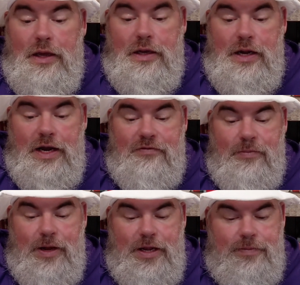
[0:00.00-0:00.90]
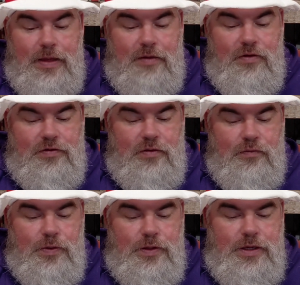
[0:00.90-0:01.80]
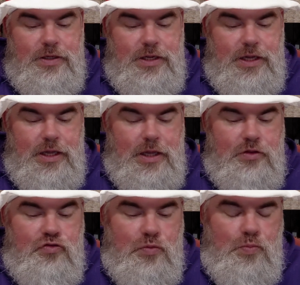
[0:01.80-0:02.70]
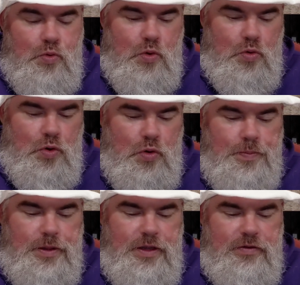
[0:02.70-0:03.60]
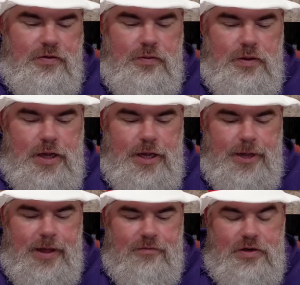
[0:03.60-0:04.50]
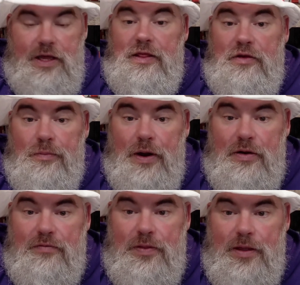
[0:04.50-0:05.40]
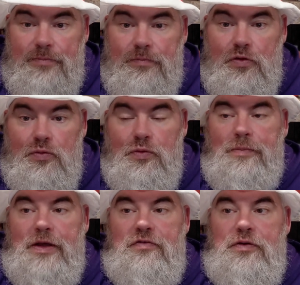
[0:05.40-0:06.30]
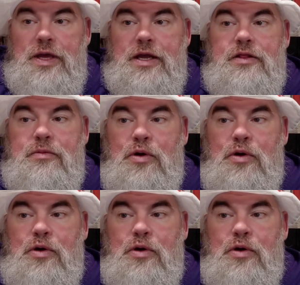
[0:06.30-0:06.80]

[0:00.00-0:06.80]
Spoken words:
Good night, everybody. Have yourself a really good day tomorrow. Please do have a day that you're proud of and do the best you can in the